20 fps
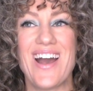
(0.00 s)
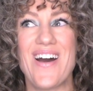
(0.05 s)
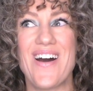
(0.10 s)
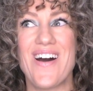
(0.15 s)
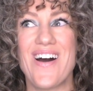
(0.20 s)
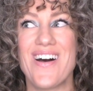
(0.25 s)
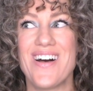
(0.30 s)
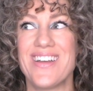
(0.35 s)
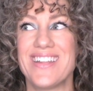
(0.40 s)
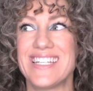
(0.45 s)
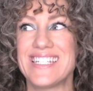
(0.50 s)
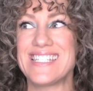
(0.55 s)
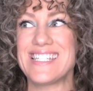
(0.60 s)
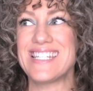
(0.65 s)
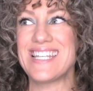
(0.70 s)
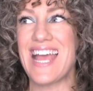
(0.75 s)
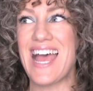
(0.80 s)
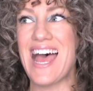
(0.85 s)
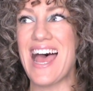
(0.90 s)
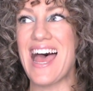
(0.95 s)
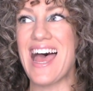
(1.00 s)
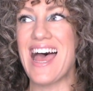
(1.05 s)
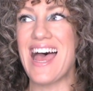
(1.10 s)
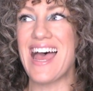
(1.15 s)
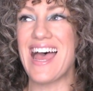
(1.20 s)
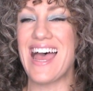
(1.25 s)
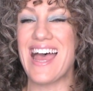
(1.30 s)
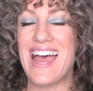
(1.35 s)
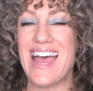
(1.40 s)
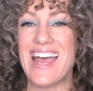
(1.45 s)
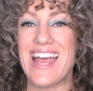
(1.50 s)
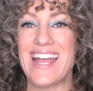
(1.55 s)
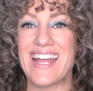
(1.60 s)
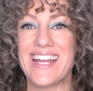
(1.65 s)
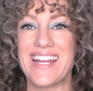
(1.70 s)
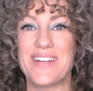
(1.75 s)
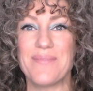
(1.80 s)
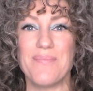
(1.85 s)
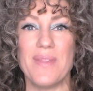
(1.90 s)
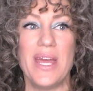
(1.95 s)
all the
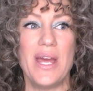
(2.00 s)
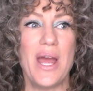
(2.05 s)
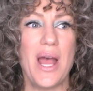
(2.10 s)
time.